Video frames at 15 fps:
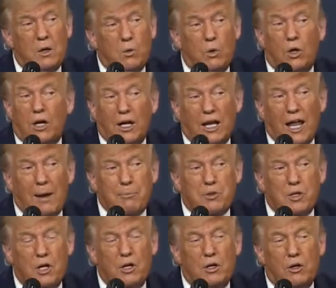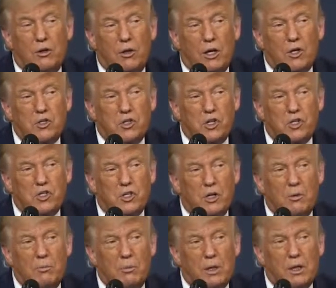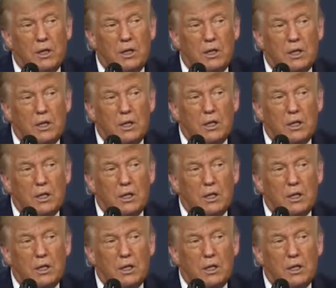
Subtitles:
will collapse under their system and